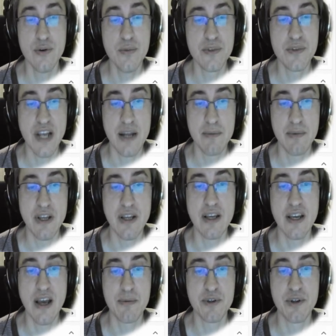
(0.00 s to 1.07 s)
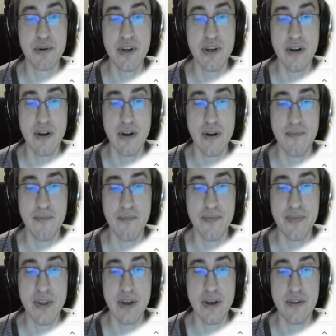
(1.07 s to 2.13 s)
Groups can be capturing,
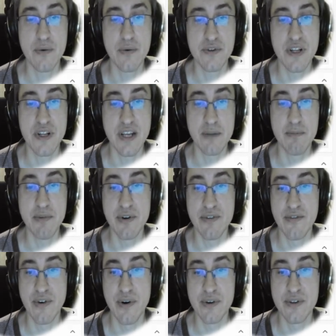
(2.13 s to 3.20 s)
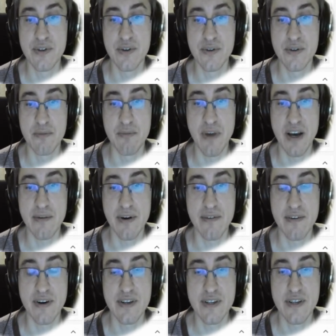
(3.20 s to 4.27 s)
those that can be referred to using back
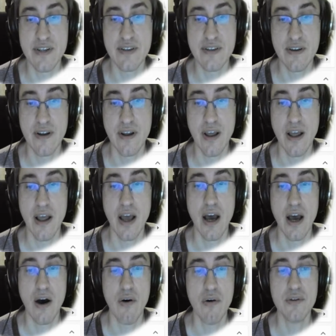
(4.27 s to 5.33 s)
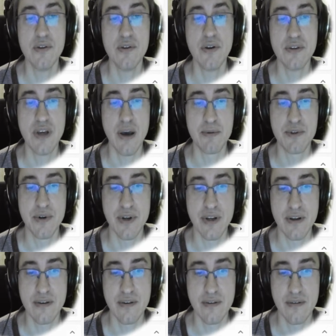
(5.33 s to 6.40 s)
references, or
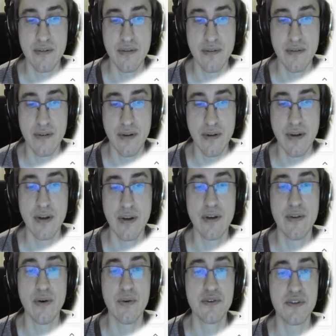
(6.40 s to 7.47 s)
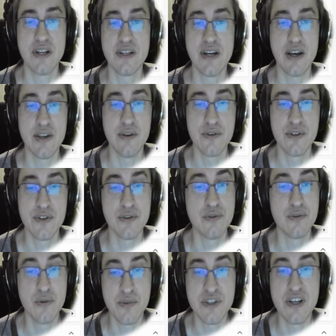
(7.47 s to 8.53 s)
non-capturing, those that are used
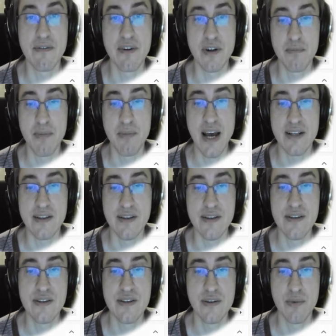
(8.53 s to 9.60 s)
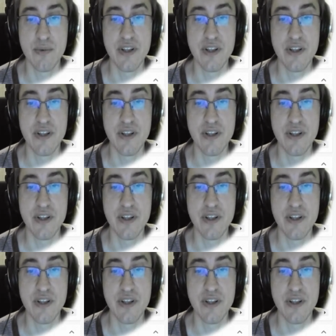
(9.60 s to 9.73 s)
to group several patterns